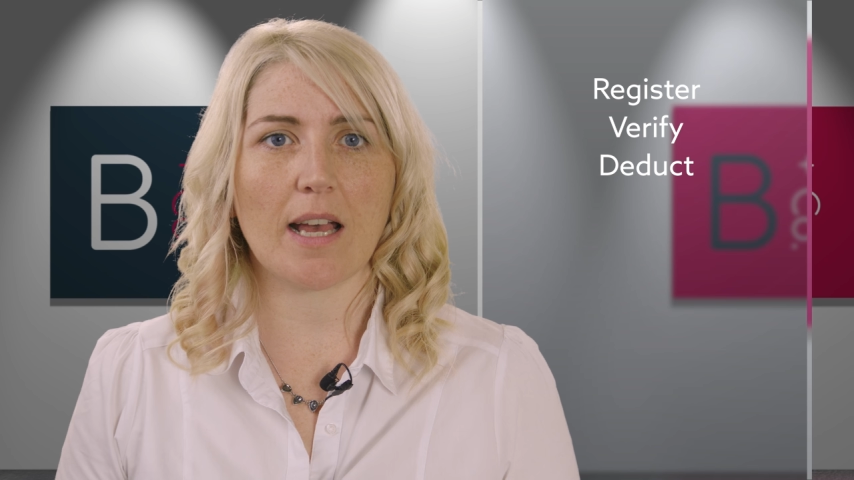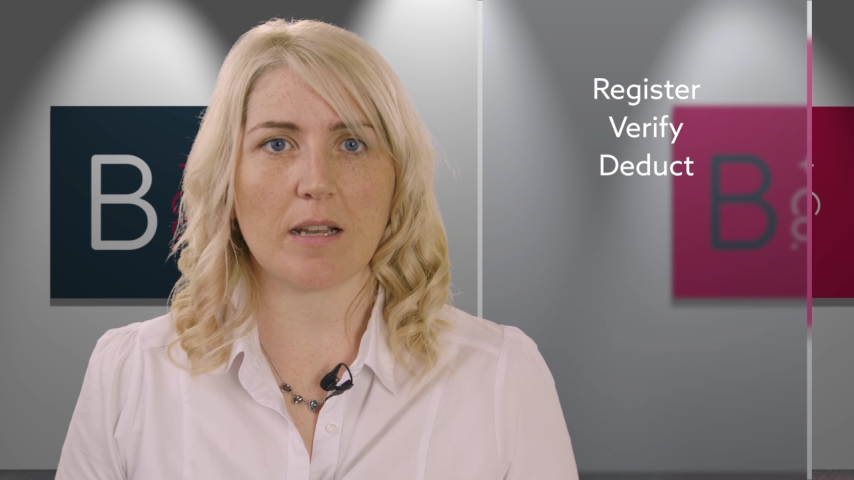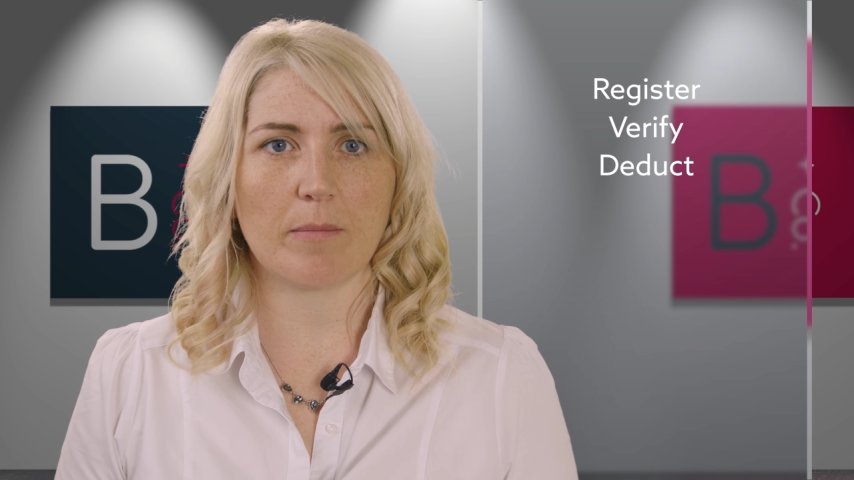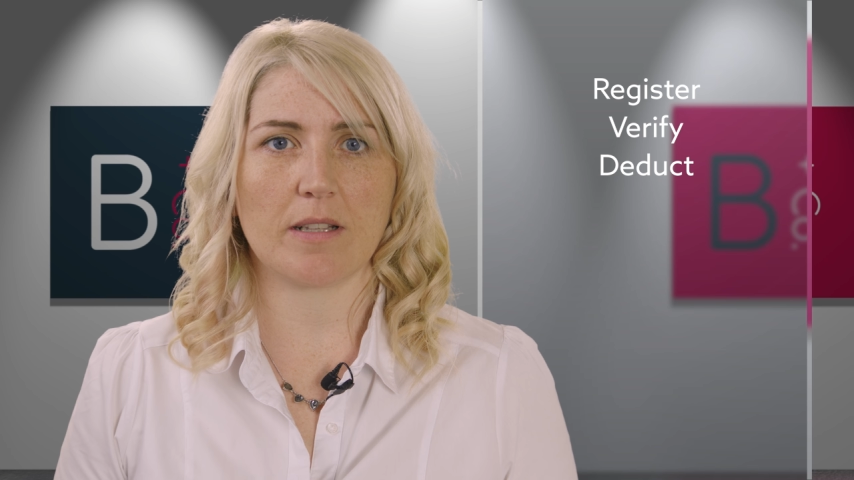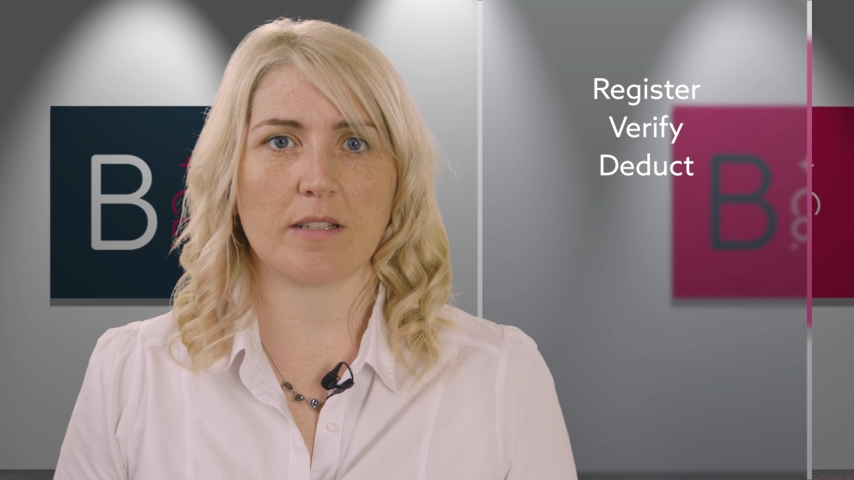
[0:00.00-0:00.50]

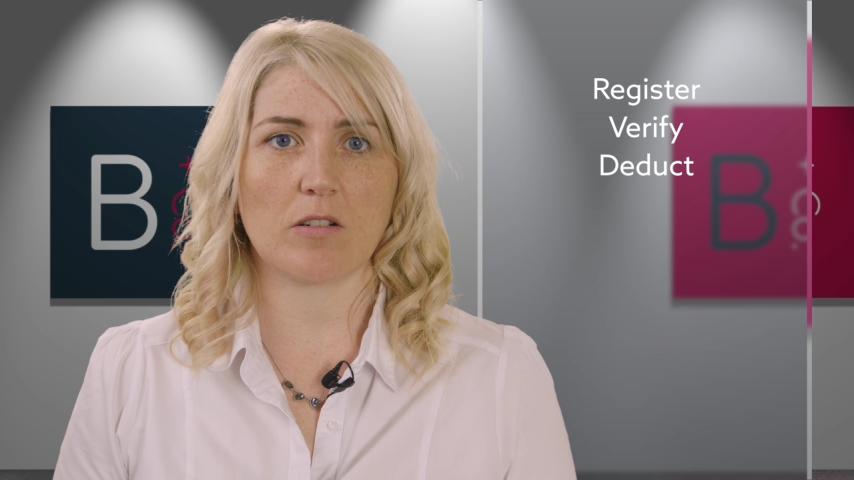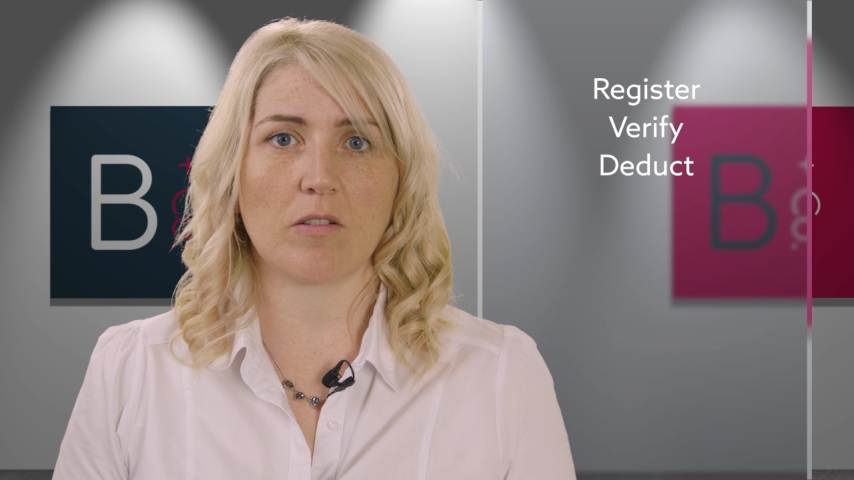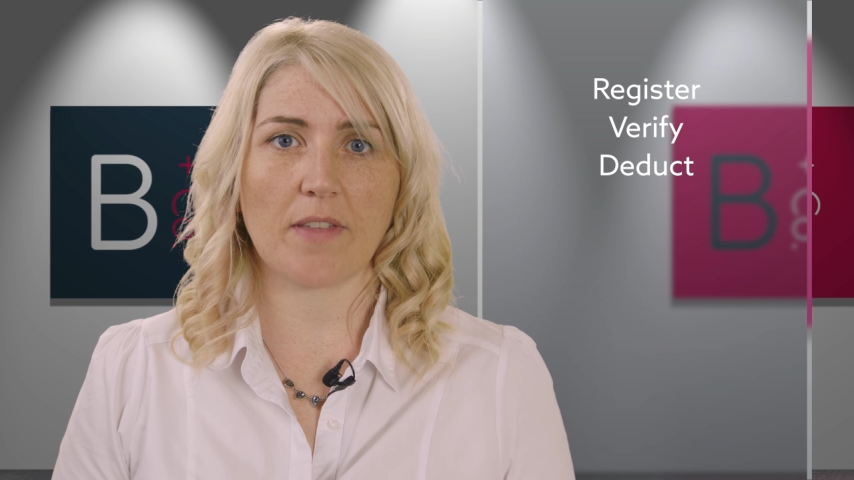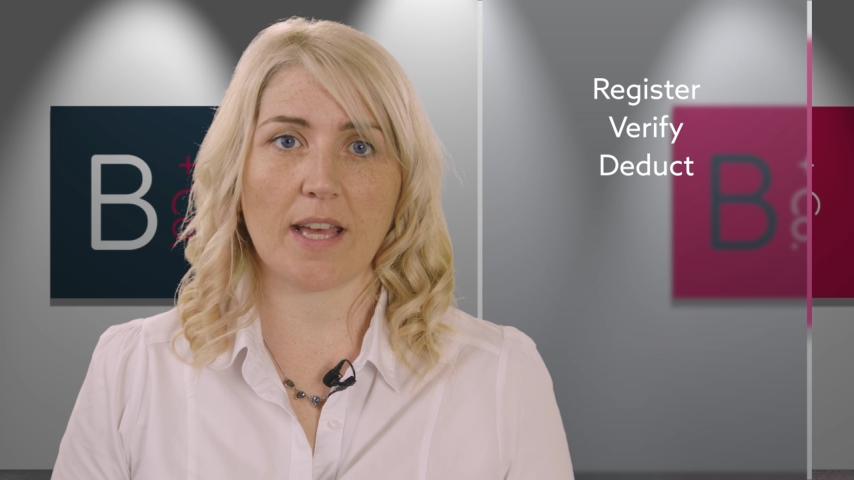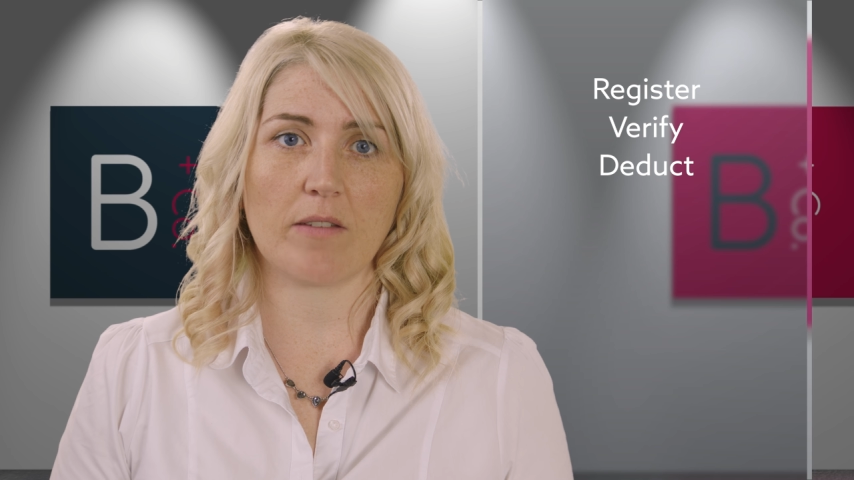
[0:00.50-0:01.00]
element
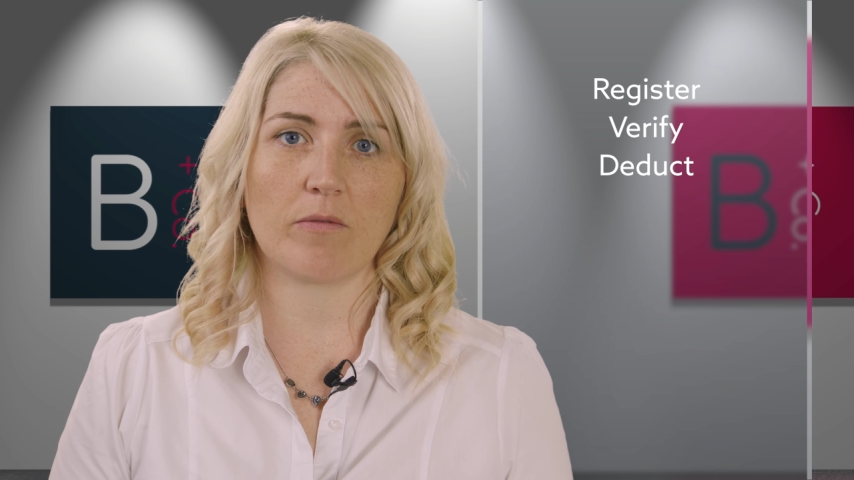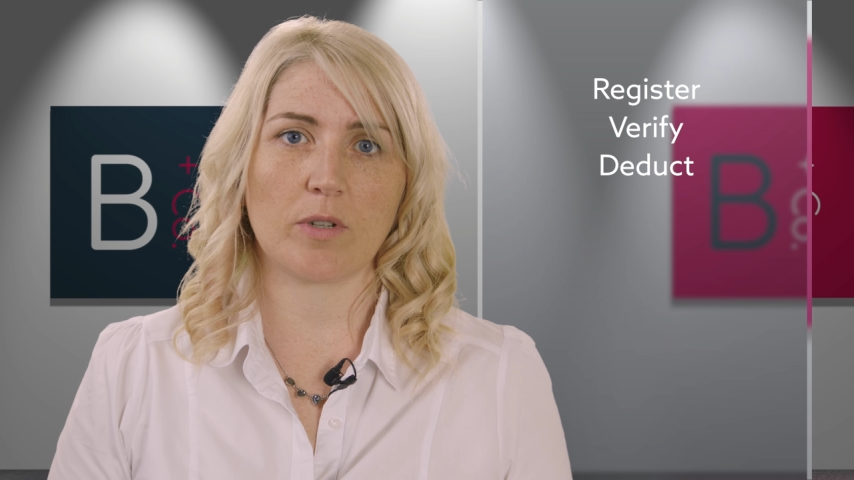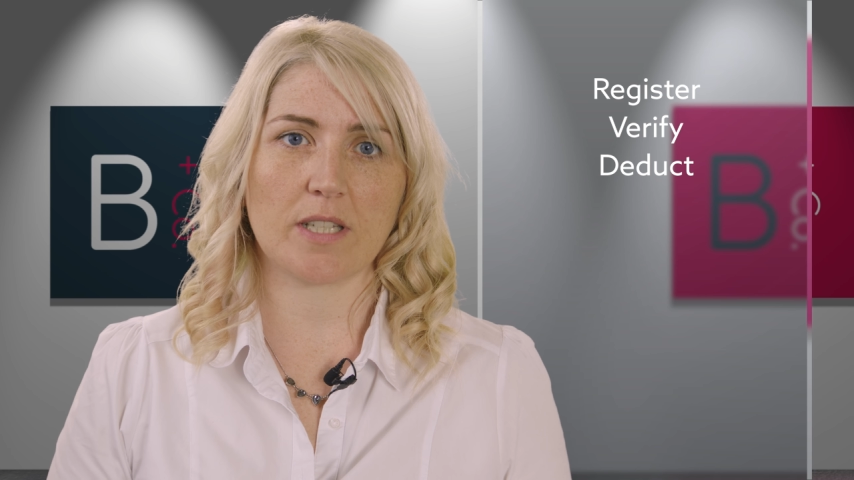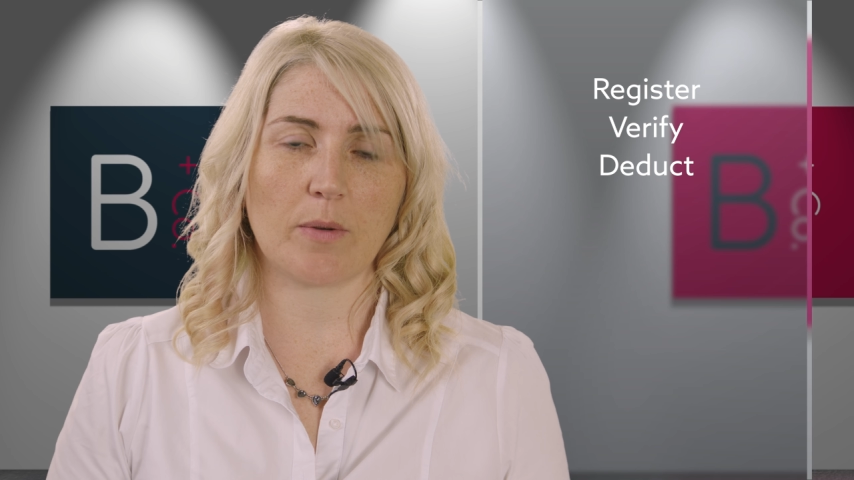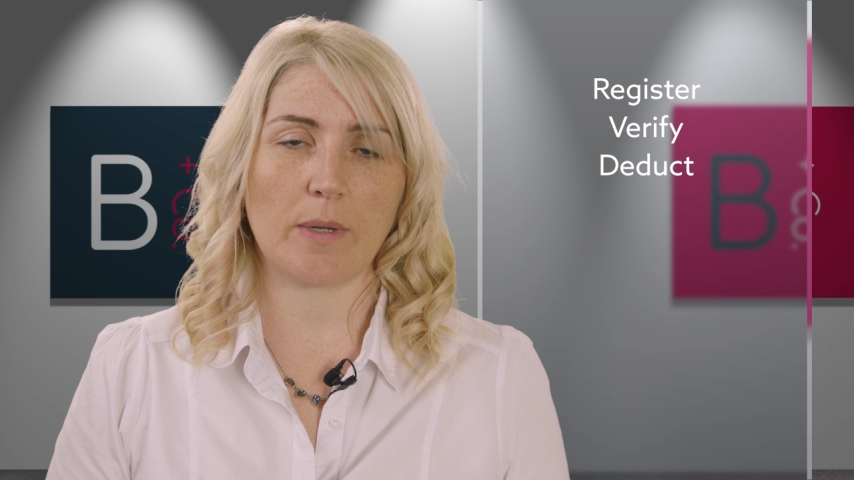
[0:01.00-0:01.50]
of their
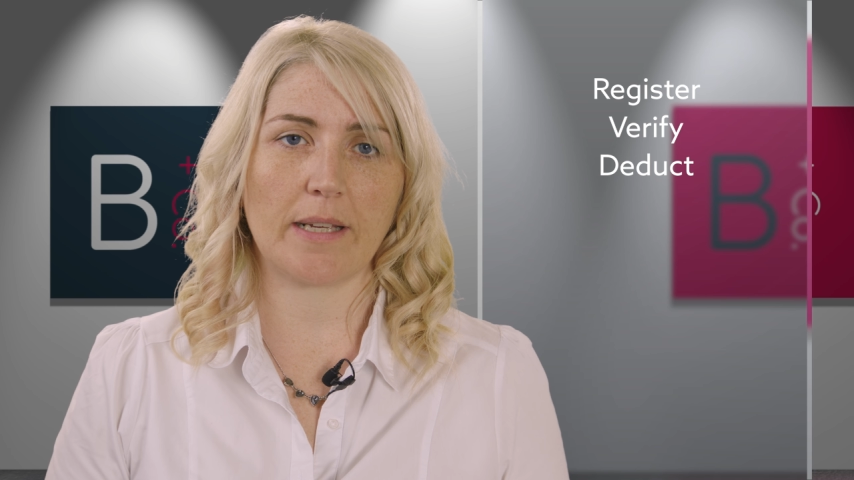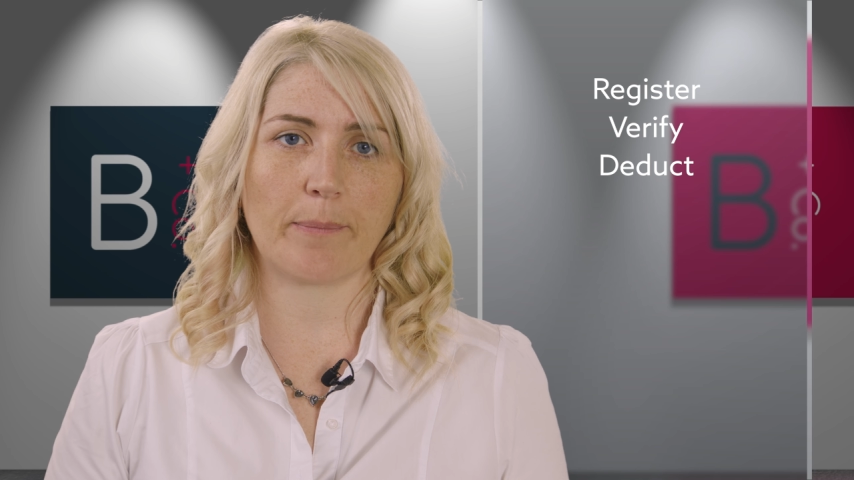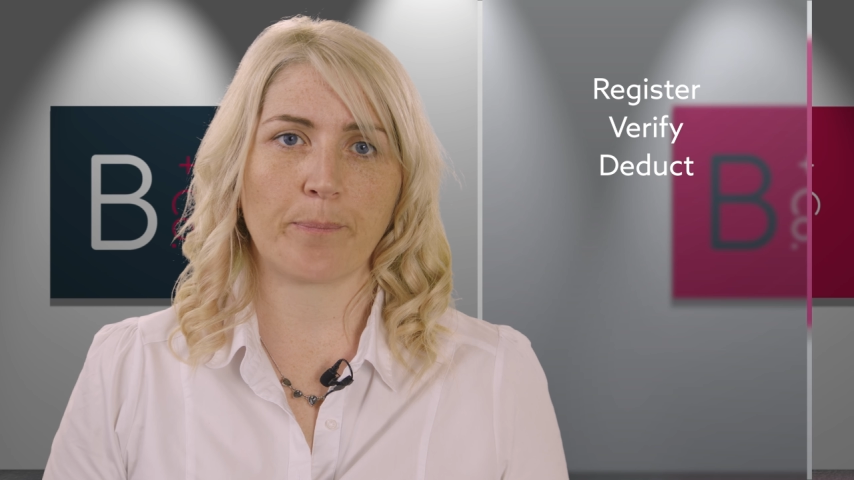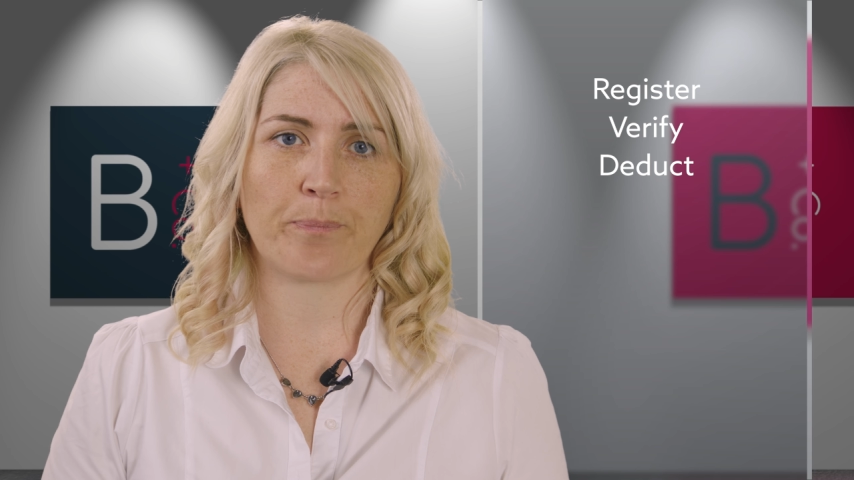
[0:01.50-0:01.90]
invoice only.